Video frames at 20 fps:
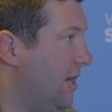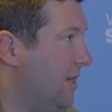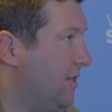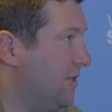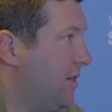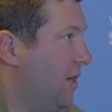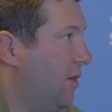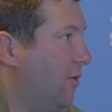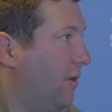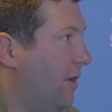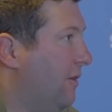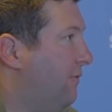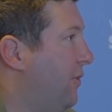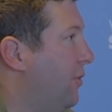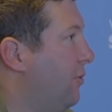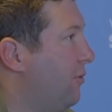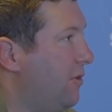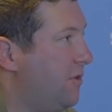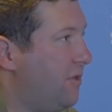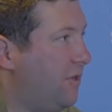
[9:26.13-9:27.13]
So if
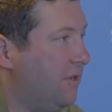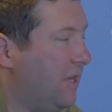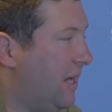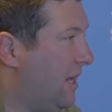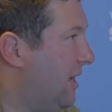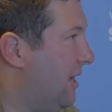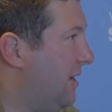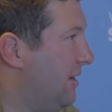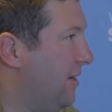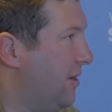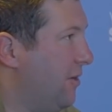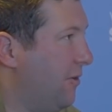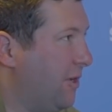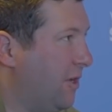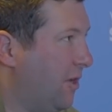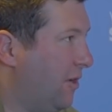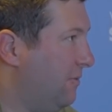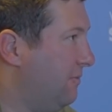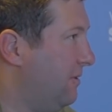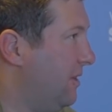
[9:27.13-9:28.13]
you're uh, you know, a
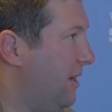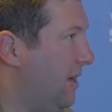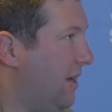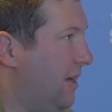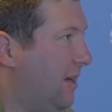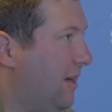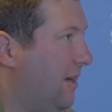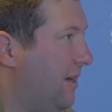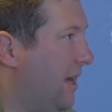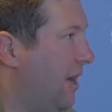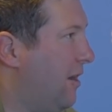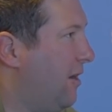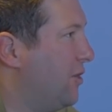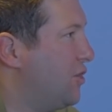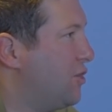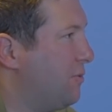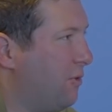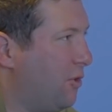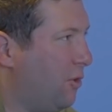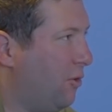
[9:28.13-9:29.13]
young uh,
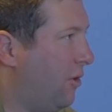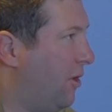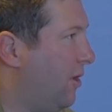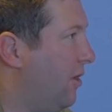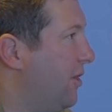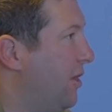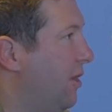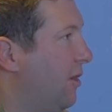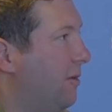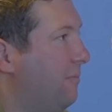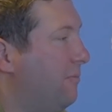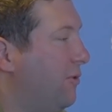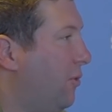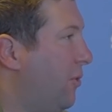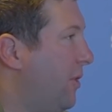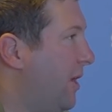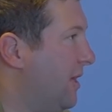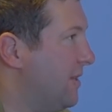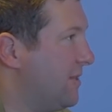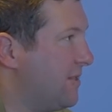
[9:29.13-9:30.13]
entrepreneur or a young
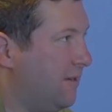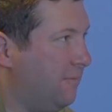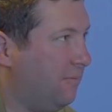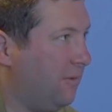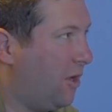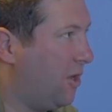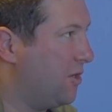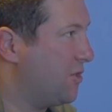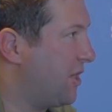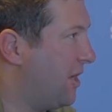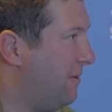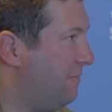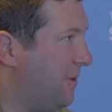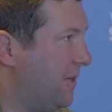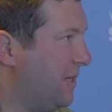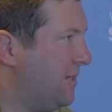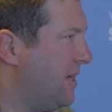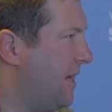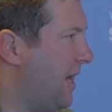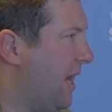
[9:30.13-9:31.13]
employee at some large
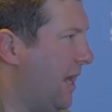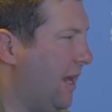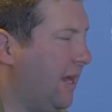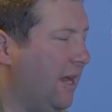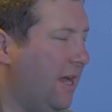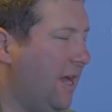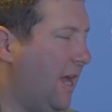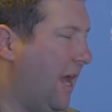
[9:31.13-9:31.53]
company today,